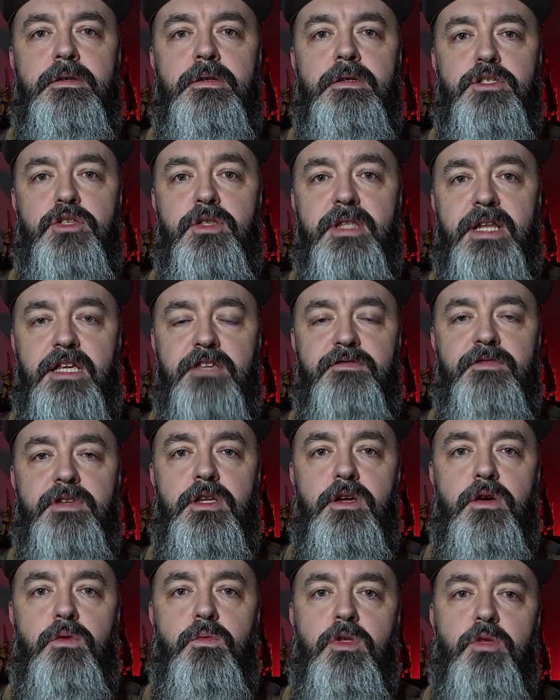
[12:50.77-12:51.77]
So the next
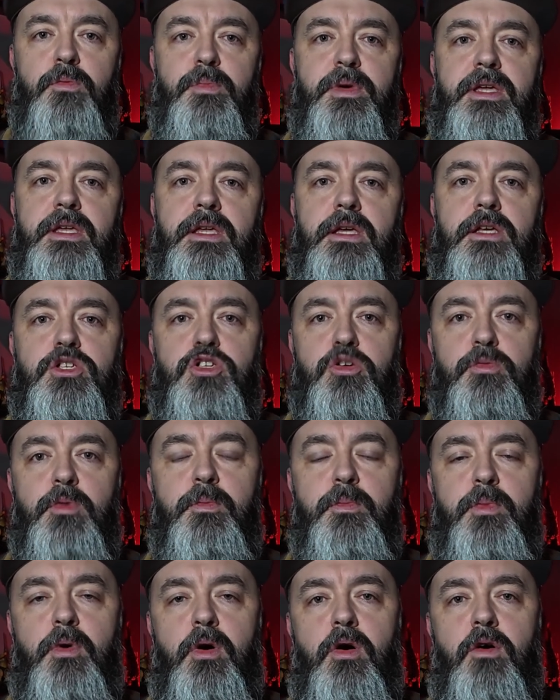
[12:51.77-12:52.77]
video will be a sum
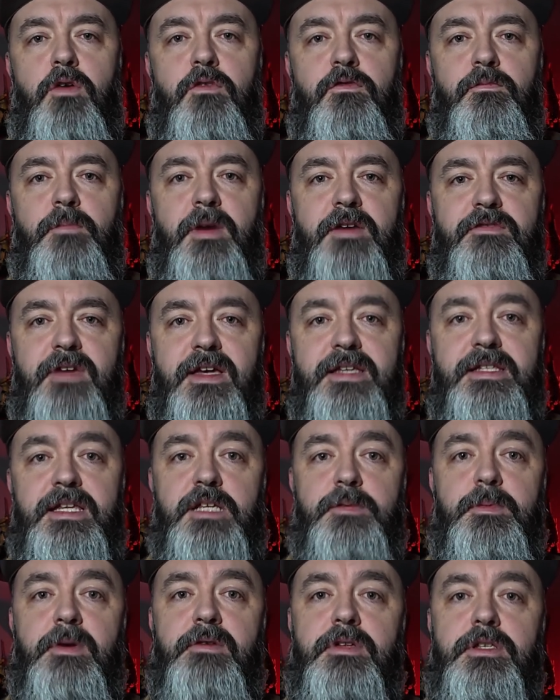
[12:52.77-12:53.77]
up of my first
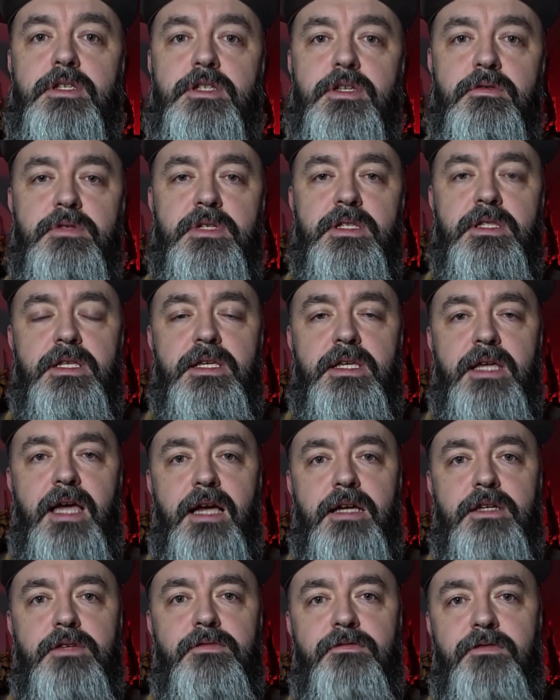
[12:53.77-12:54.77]
experience using the
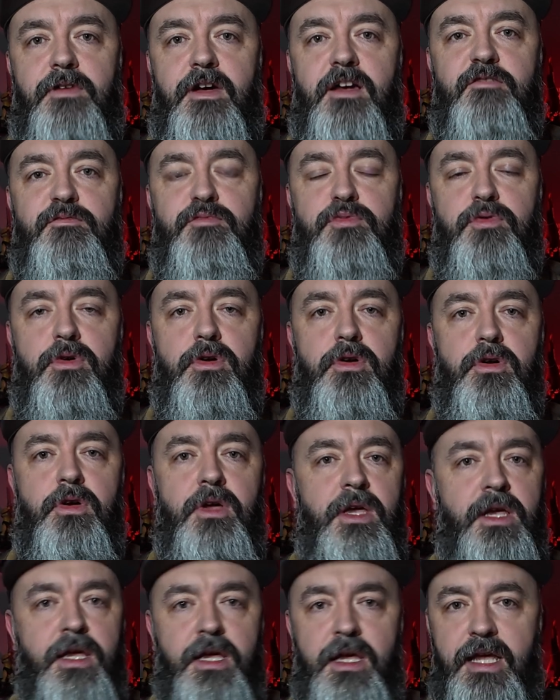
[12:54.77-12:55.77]
Action 5 Pro.
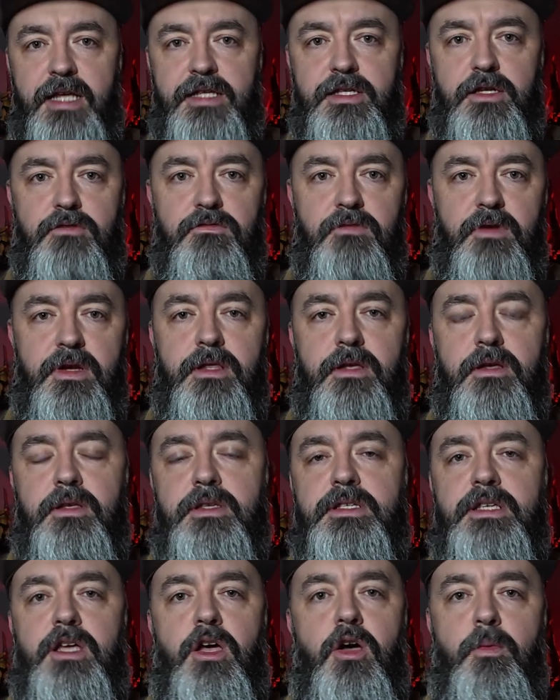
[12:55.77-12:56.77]
It's a great little
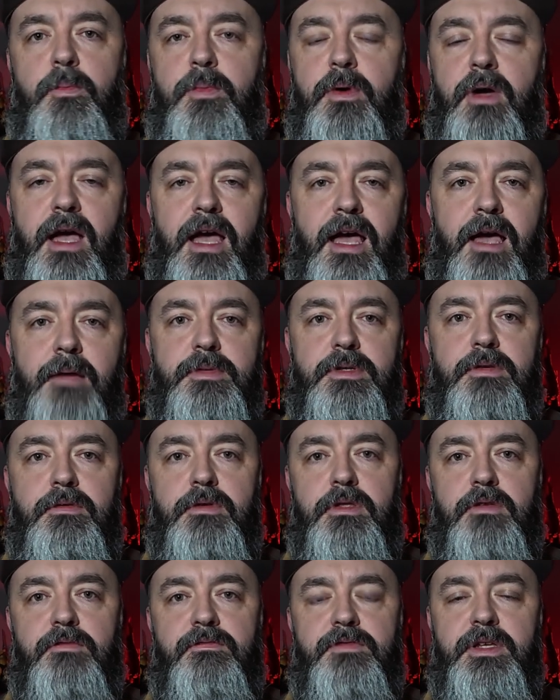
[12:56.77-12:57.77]
setup,
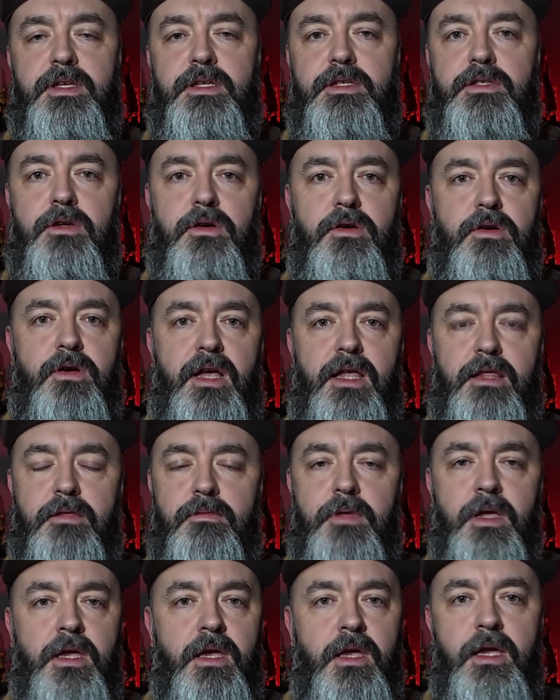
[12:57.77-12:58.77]
absolutely loved it, so I'll
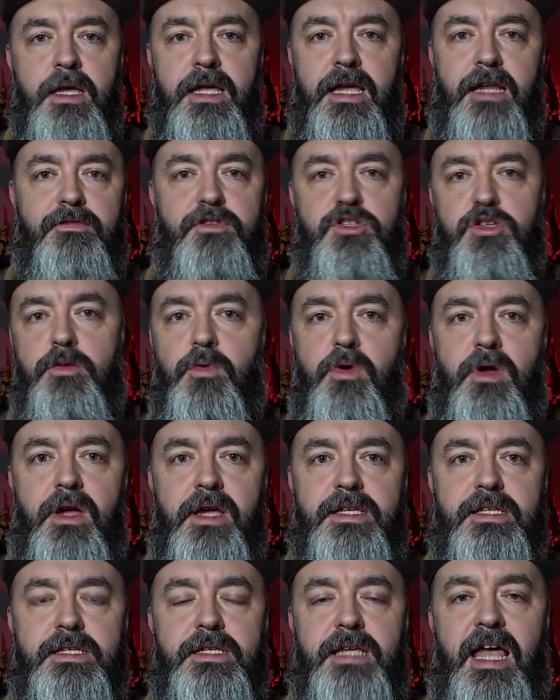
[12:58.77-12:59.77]
kind of
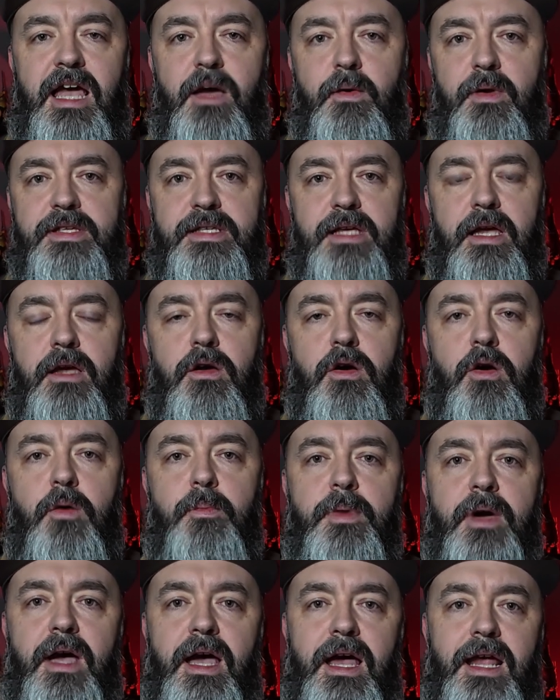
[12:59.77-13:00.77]
summarise how I set it up